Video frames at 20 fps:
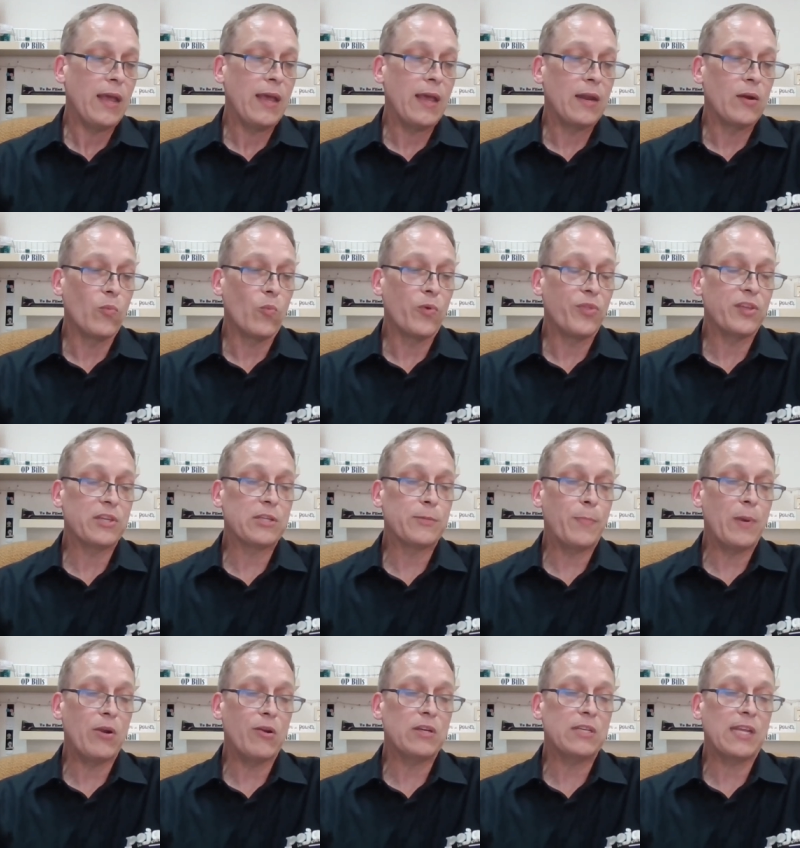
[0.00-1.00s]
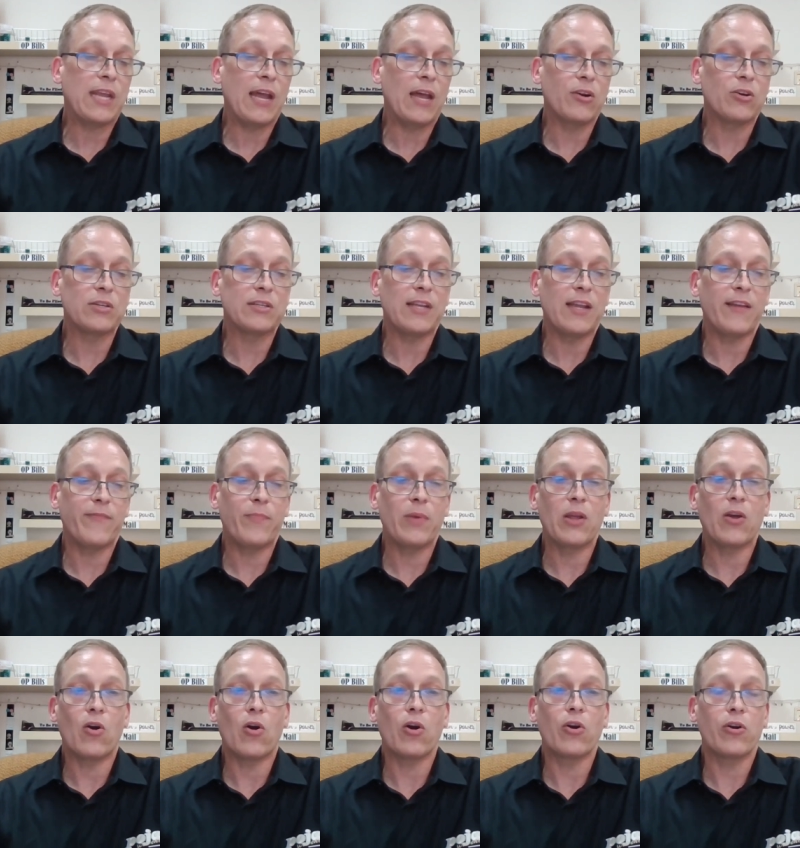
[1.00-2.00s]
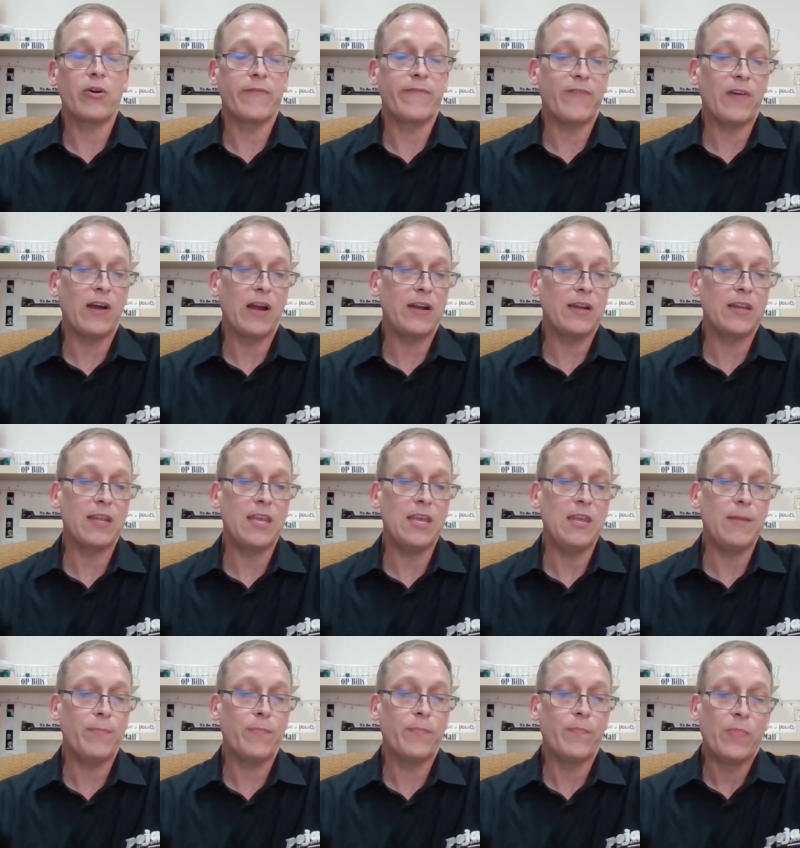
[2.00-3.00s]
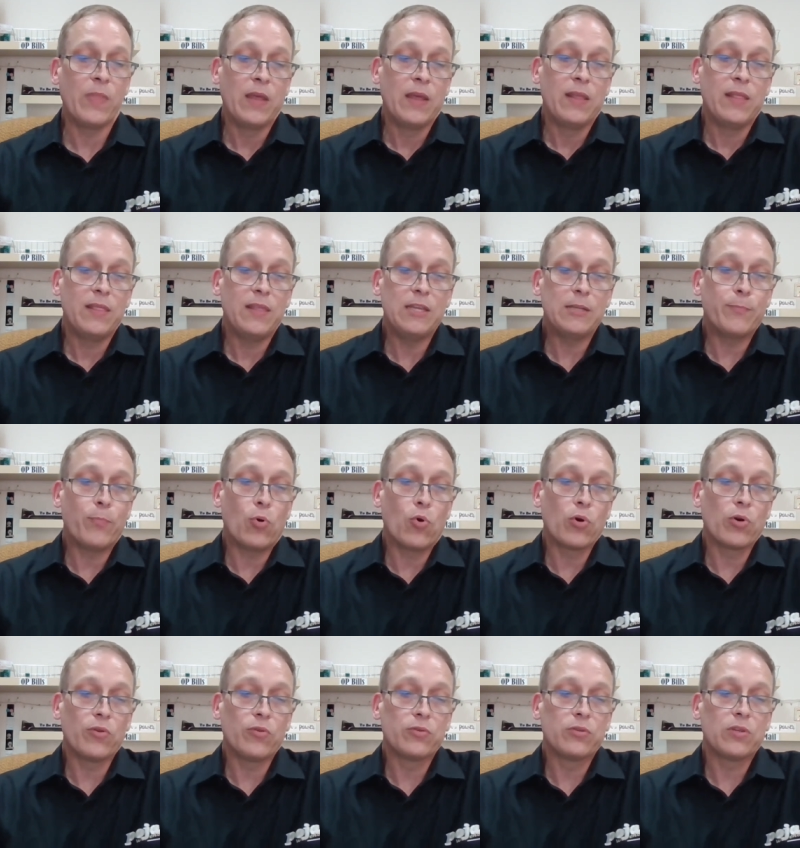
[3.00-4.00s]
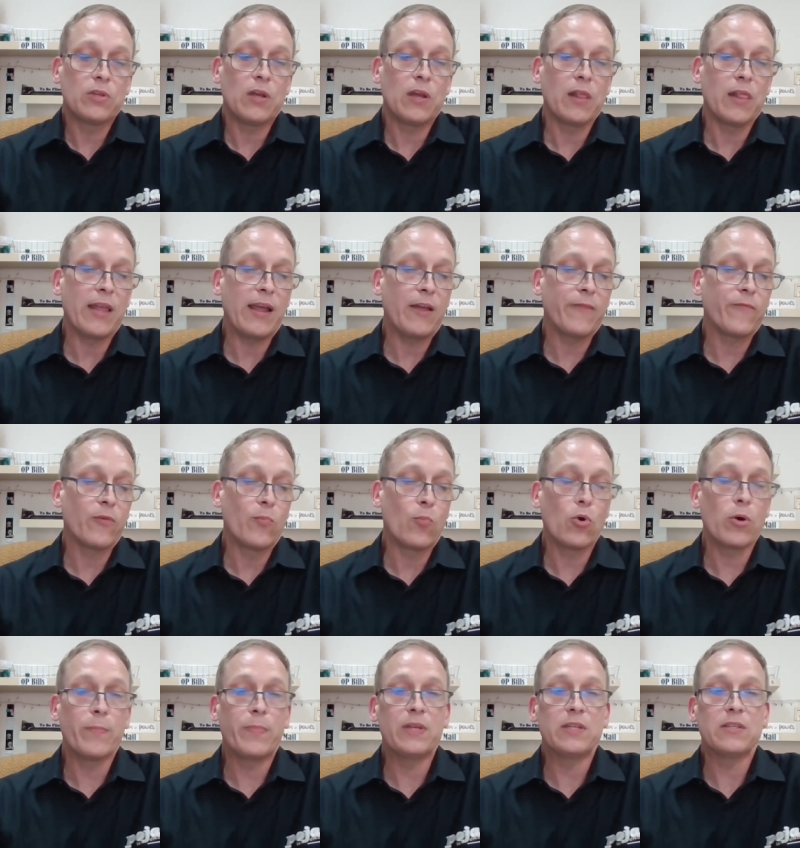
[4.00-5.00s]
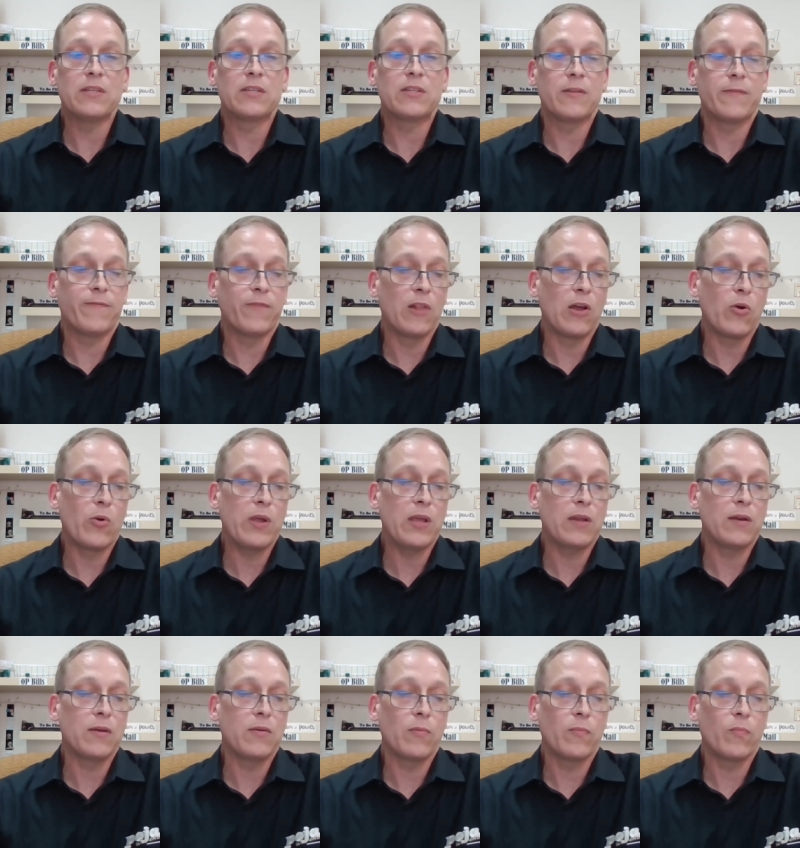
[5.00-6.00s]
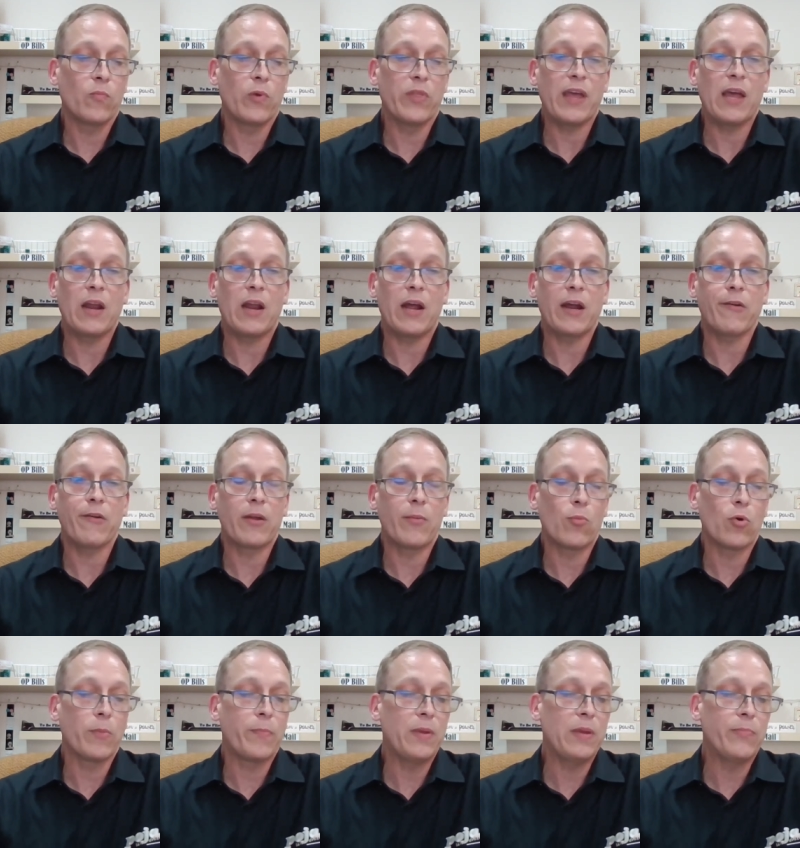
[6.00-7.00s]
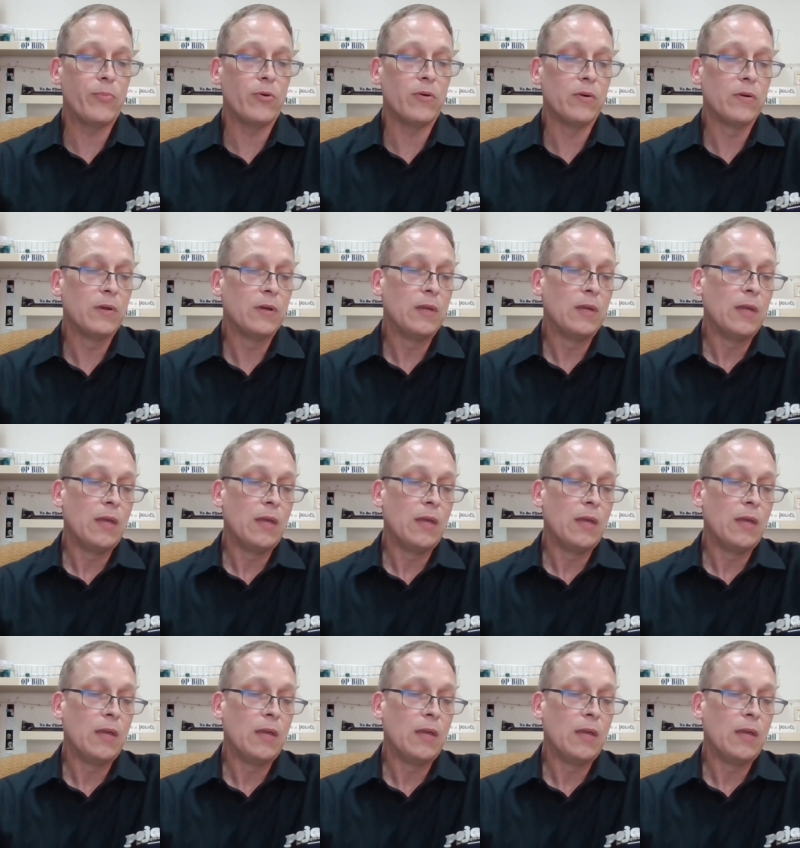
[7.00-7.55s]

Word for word: And with experienced counter staff being harder to find and keep, these portals allowed for more business to flow in without hiring more people.